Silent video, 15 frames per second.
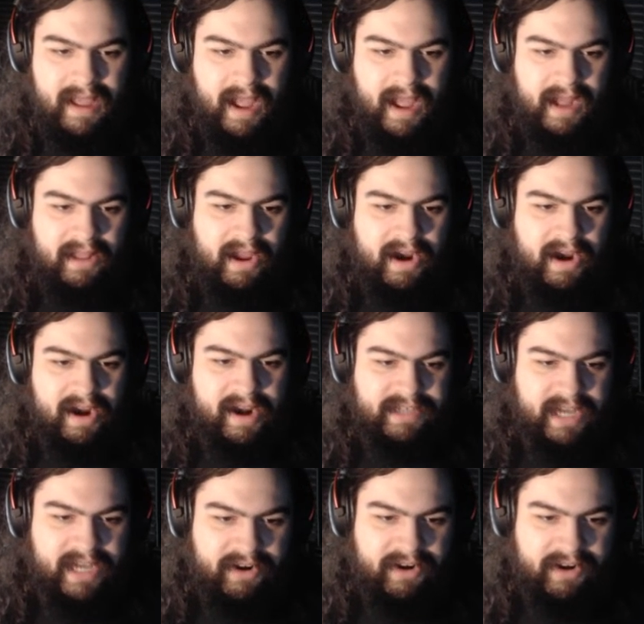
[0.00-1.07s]
A
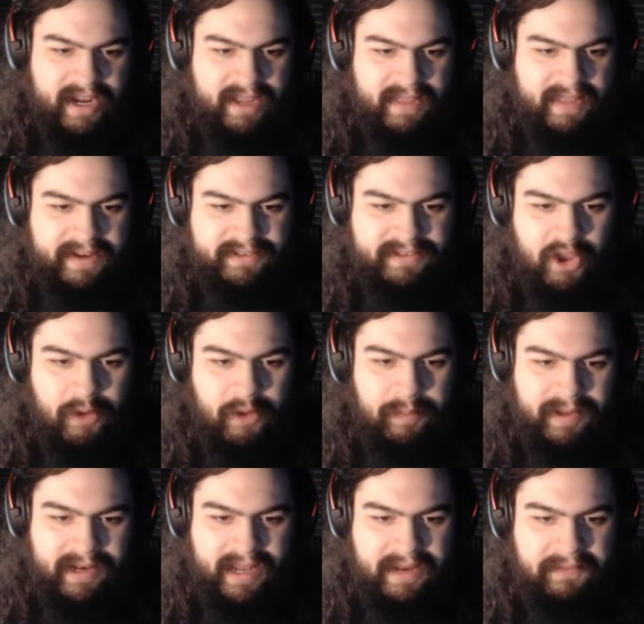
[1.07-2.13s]
large area that is
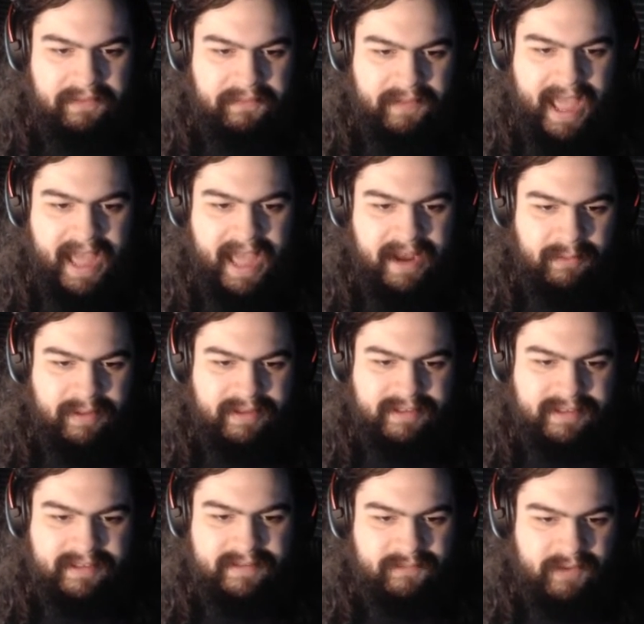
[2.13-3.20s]
open and flat with
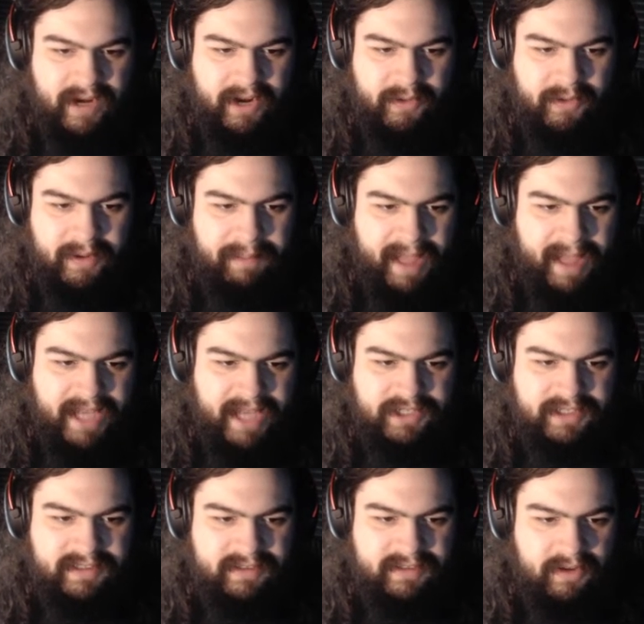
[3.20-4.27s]
frequent
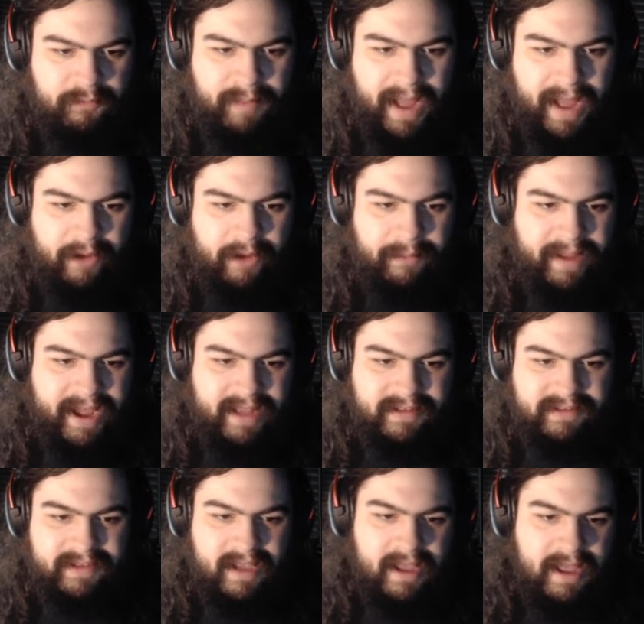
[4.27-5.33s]
patches of
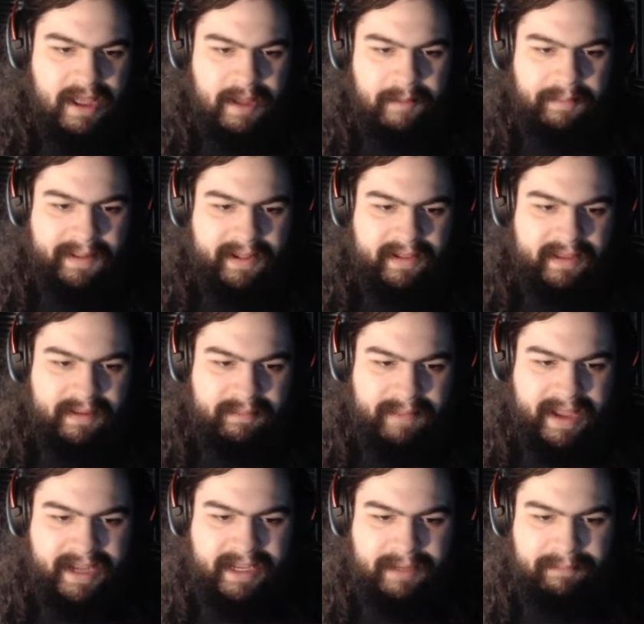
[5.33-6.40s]
biomass, build
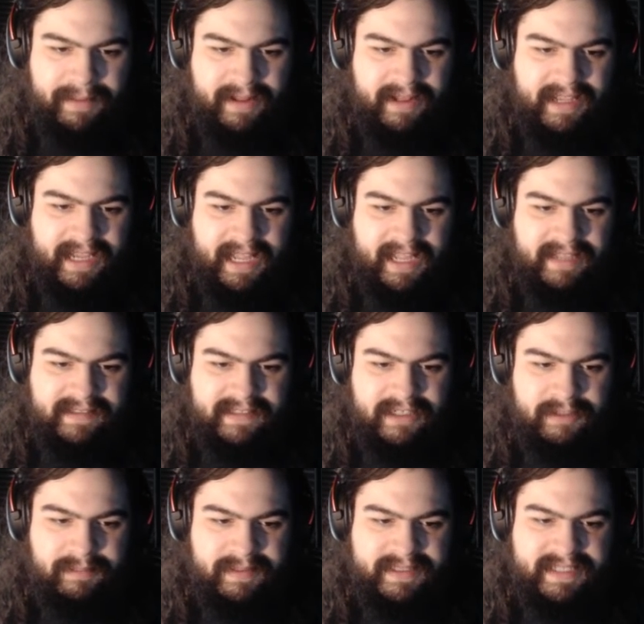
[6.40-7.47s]
making building
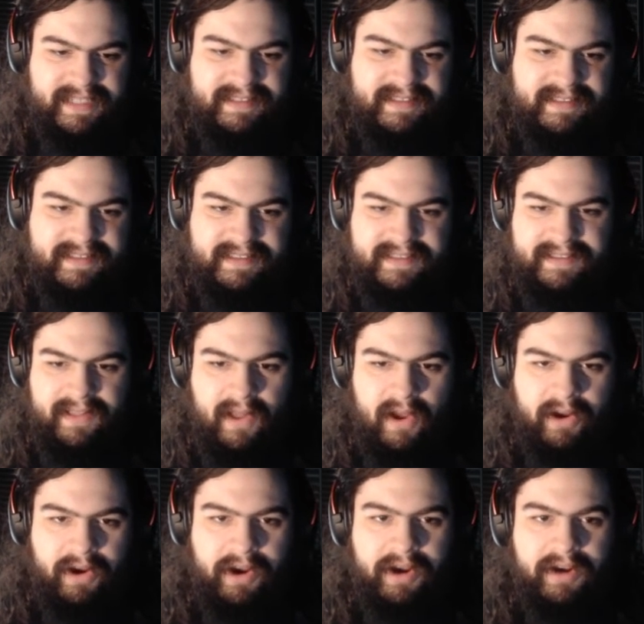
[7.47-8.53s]
easier but distances
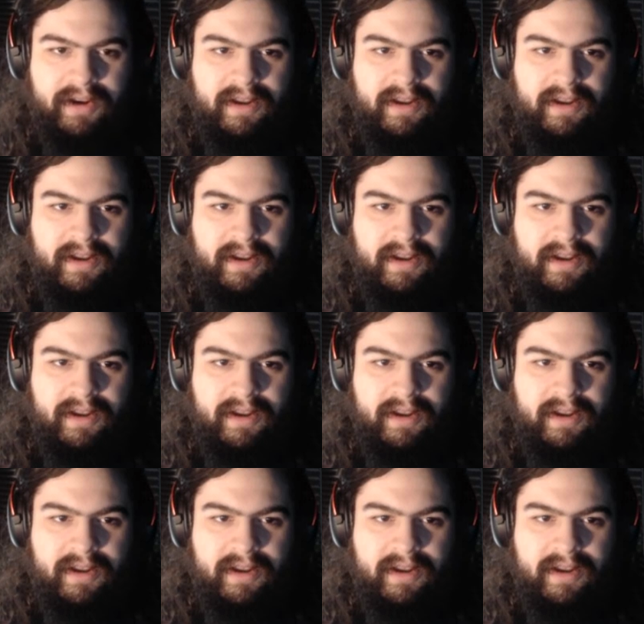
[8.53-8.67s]
longer.